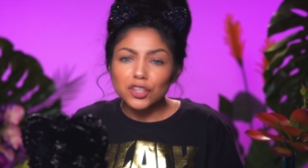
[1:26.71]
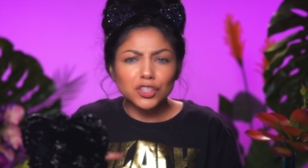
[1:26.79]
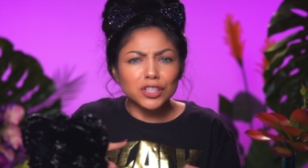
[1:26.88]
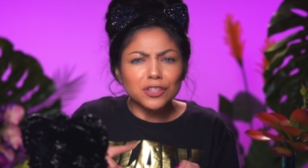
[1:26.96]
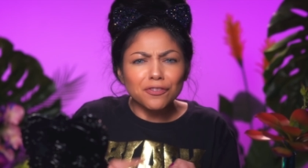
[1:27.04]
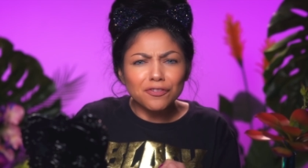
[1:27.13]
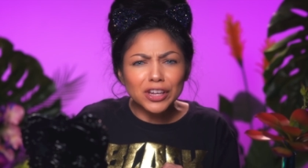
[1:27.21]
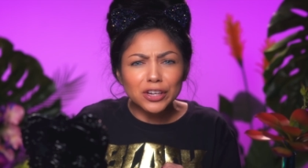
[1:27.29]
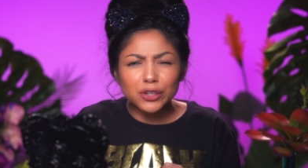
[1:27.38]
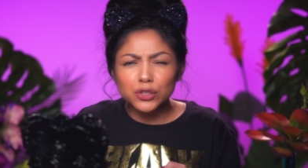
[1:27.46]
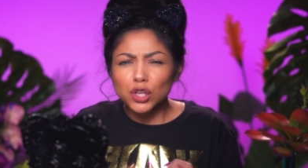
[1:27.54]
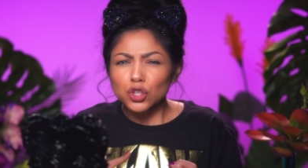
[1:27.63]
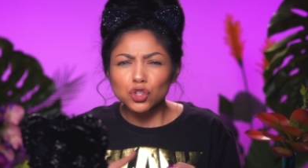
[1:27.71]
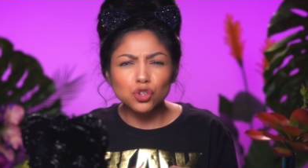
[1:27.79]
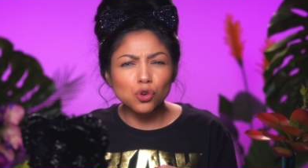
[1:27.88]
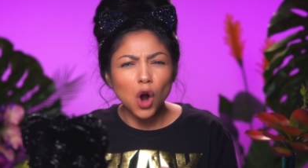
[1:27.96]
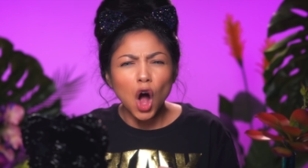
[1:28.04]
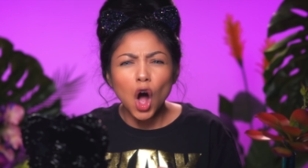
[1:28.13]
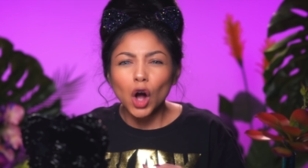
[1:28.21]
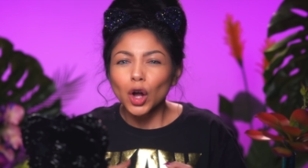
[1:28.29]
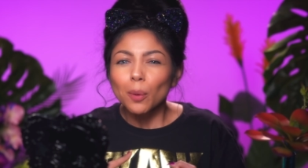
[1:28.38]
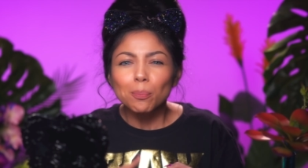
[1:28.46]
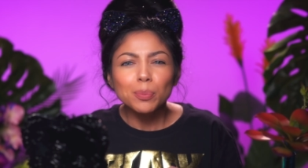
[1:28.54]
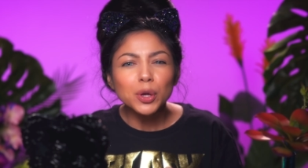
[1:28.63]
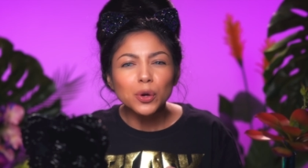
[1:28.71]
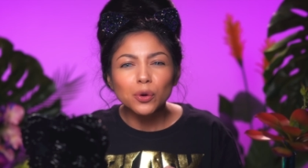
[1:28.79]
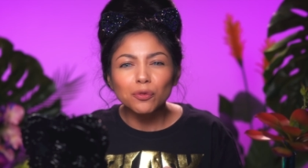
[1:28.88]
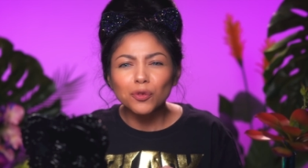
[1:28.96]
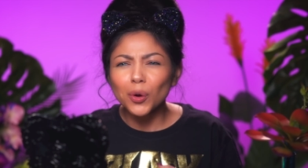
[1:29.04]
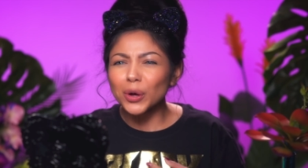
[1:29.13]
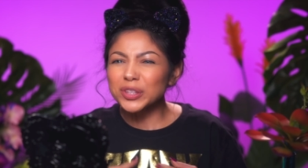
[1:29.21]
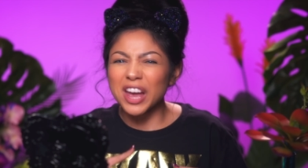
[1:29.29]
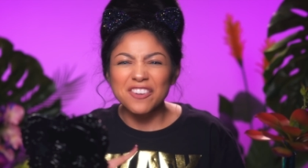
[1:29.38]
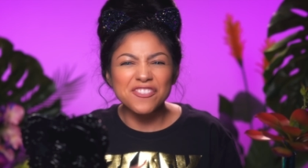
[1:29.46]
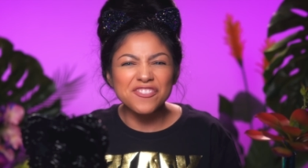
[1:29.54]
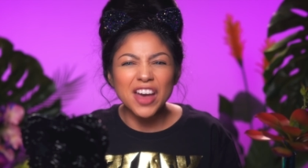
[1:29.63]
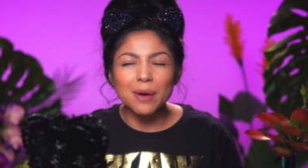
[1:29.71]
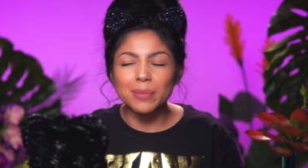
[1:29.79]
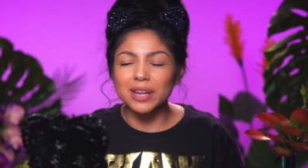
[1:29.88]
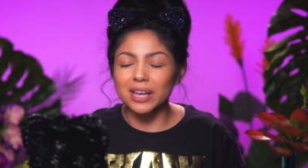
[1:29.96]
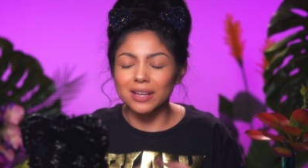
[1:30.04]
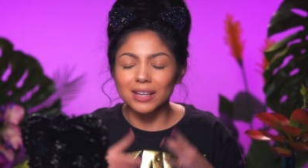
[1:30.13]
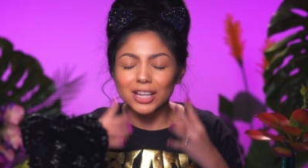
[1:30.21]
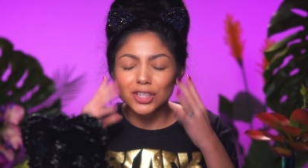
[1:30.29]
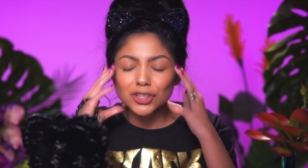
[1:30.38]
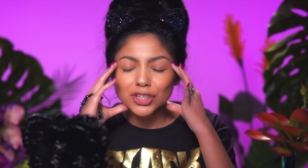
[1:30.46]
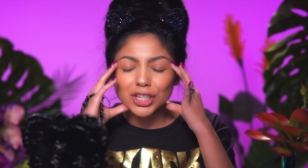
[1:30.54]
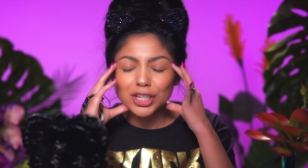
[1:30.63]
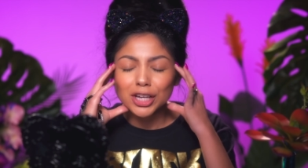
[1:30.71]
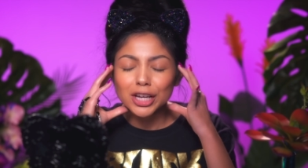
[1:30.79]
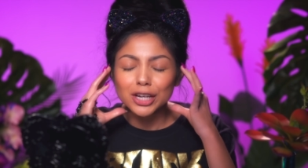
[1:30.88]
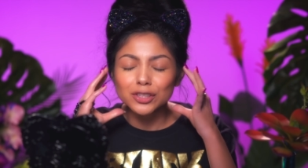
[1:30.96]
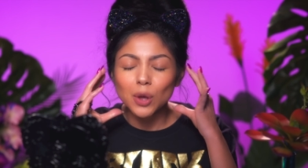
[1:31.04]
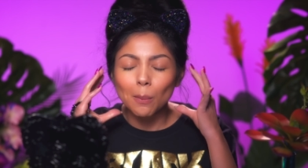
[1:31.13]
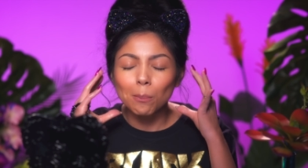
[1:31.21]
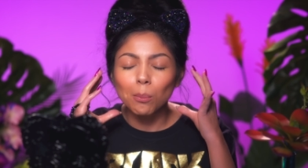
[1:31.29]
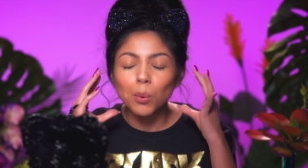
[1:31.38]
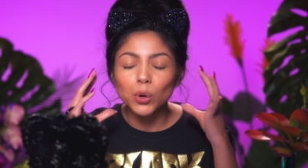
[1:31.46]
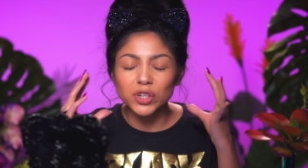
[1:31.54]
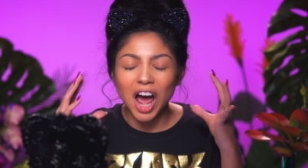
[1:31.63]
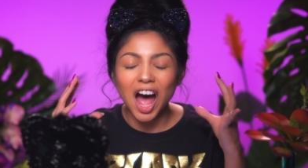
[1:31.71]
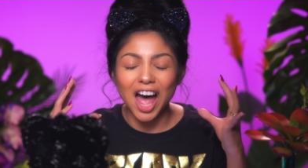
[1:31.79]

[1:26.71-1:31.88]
She's fierce, strong, beautiful, yet feminine, and she kicks booty.